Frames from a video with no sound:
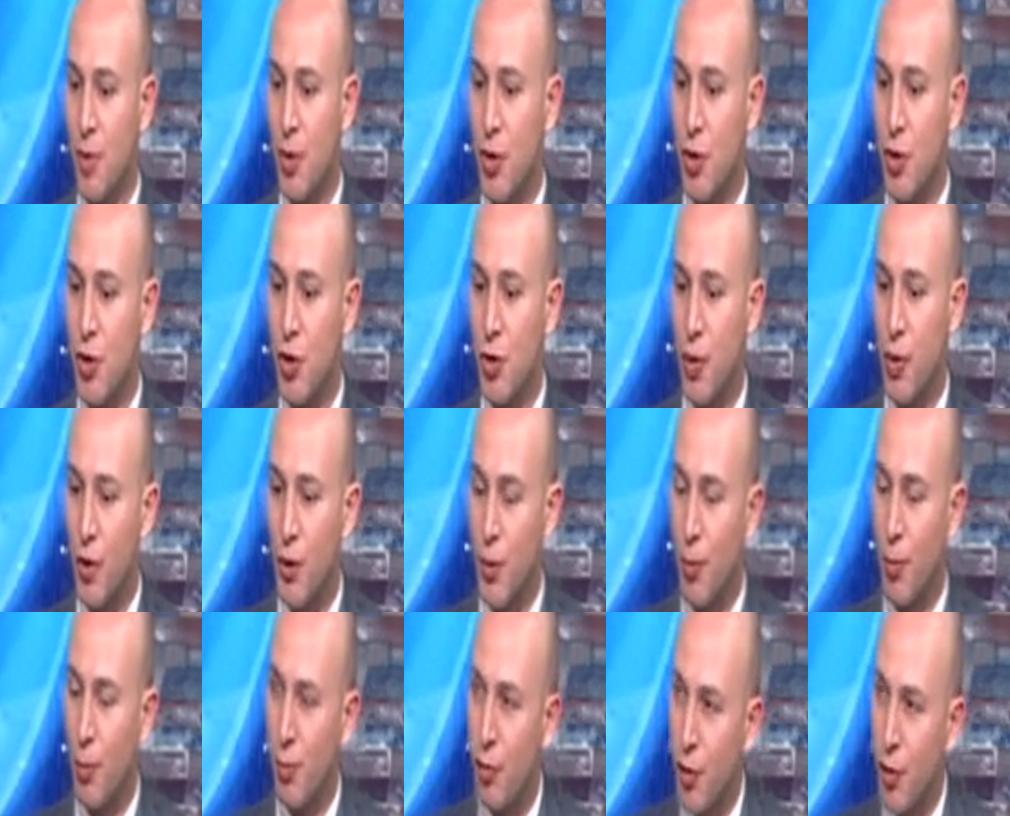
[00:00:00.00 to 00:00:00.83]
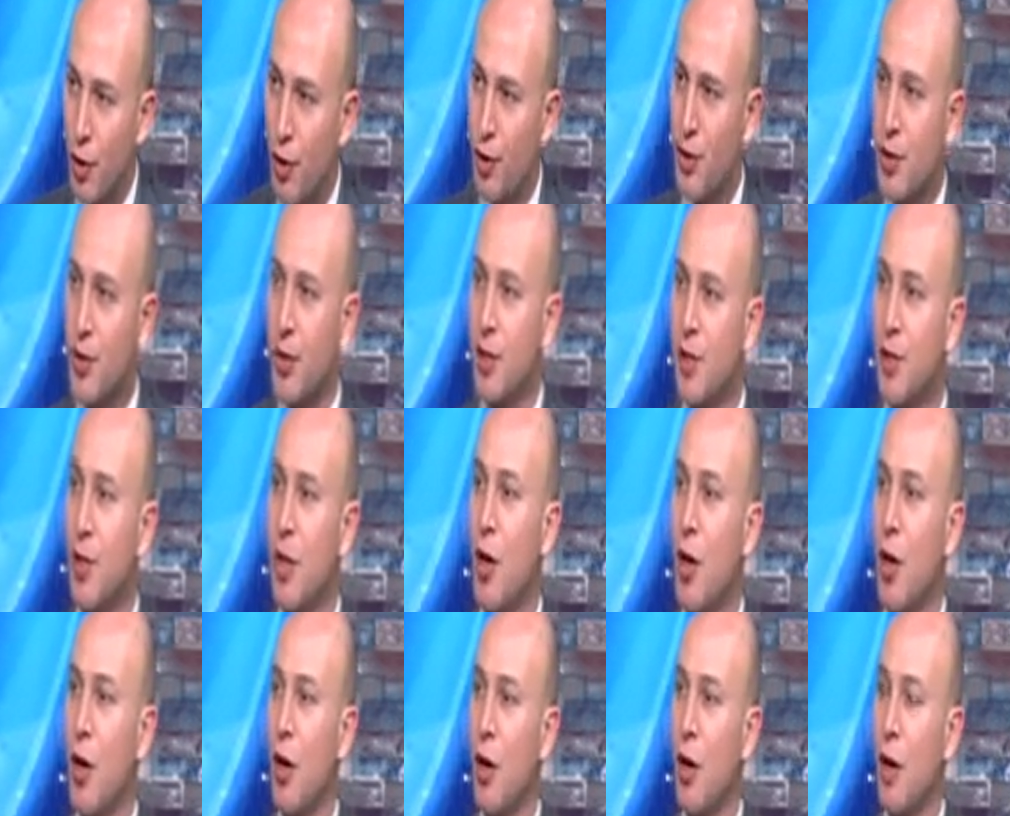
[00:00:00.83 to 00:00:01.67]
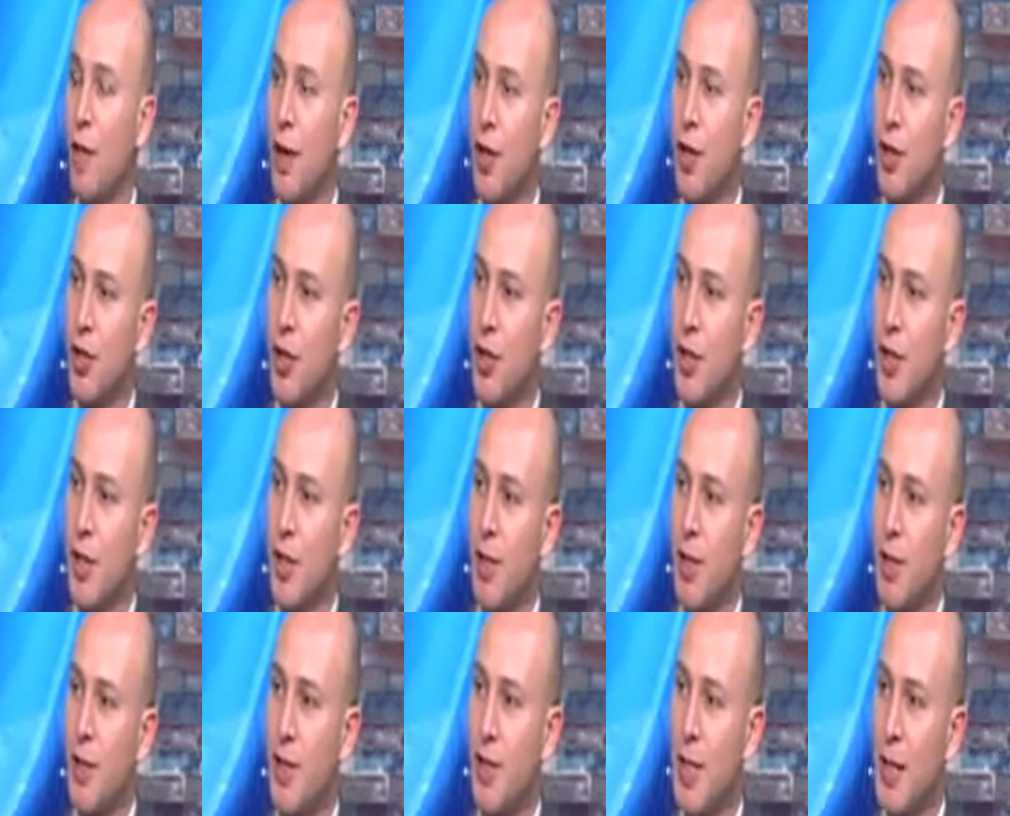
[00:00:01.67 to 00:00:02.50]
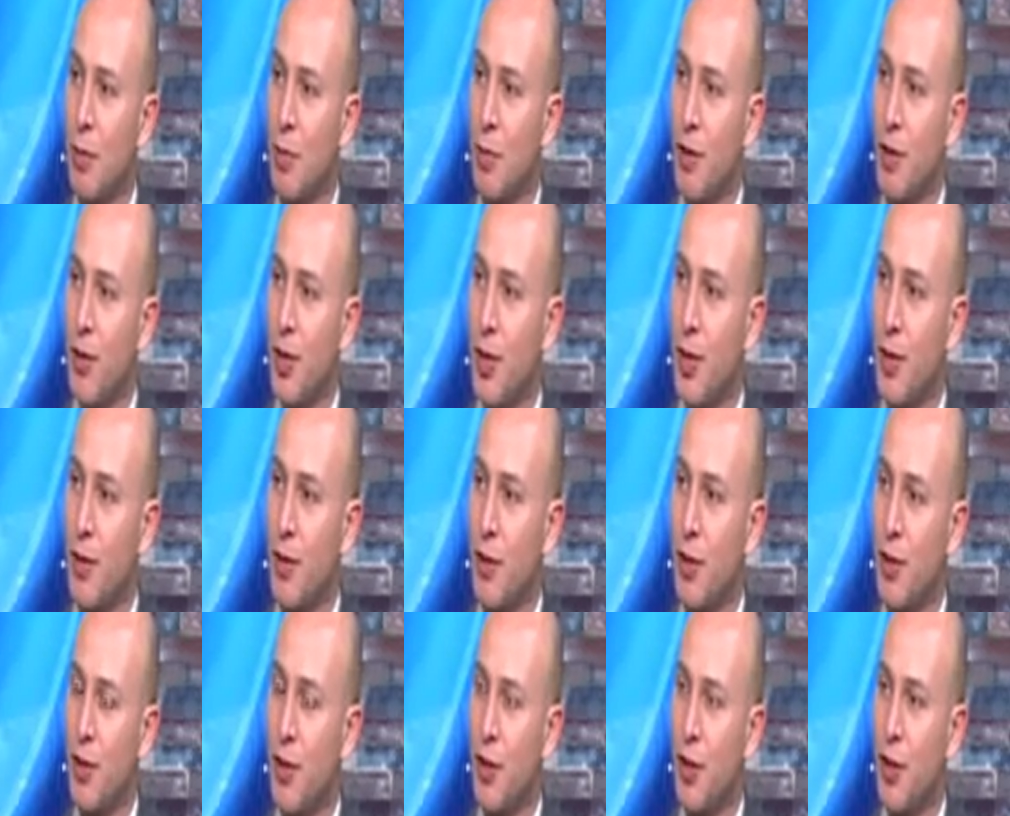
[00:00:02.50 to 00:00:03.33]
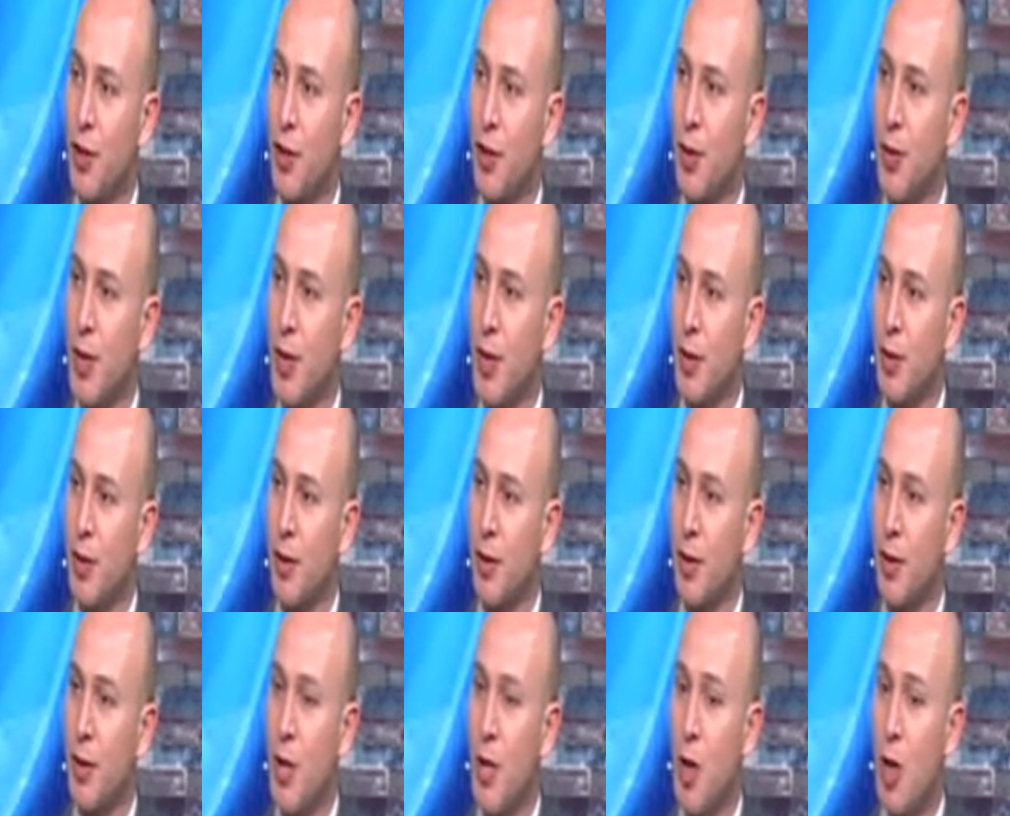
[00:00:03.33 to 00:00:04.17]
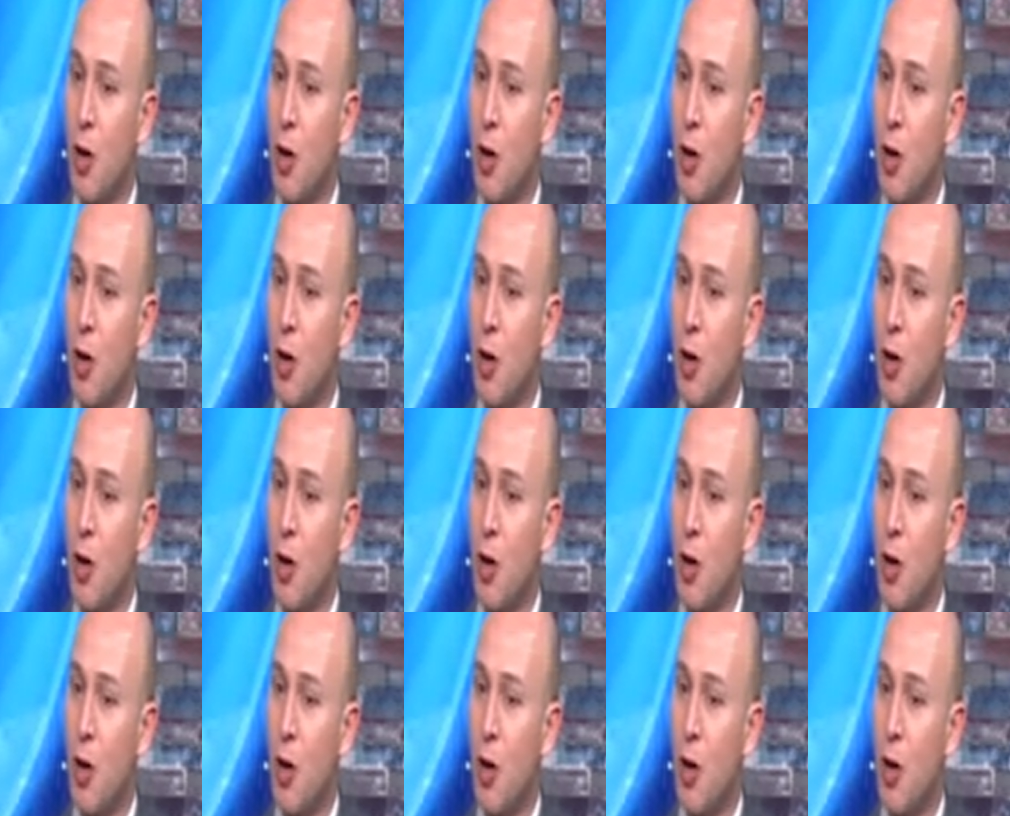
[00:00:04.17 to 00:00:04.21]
during the process of actually establishing this new delta?